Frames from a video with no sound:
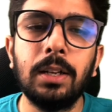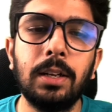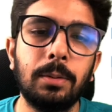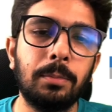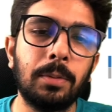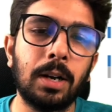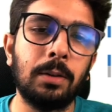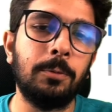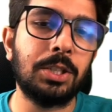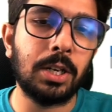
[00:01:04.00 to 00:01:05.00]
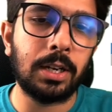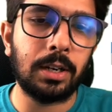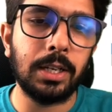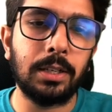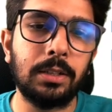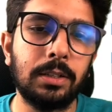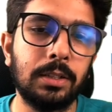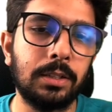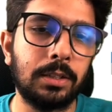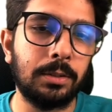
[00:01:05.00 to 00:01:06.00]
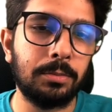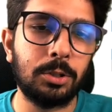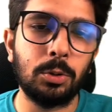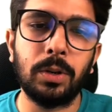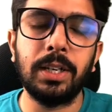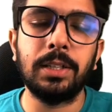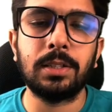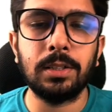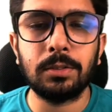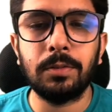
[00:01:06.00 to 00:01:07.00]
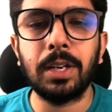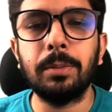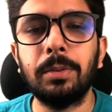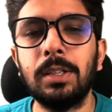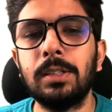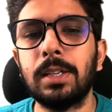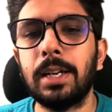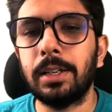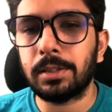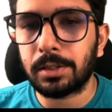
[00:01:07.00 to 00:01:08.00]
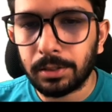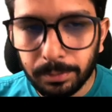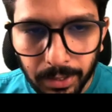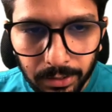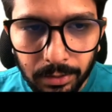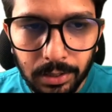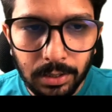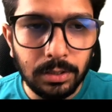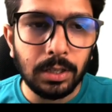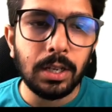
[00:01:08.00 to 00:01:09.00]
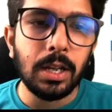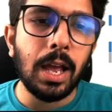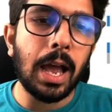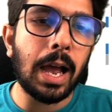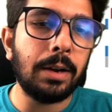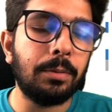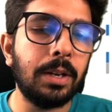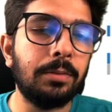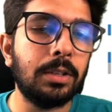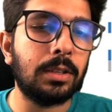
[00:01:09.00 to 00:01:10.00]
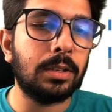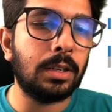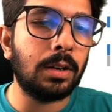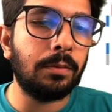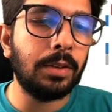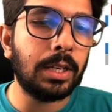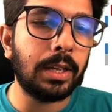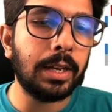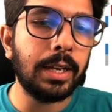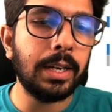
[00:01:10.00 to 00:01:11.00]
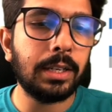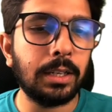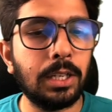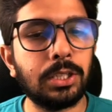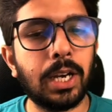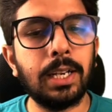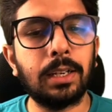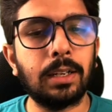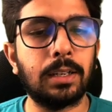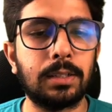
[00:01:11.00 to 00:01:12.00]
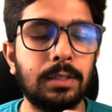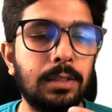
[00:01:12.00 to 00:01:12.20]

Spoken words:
which are like stored in instance variables and instance methods. And whenever we create a child class,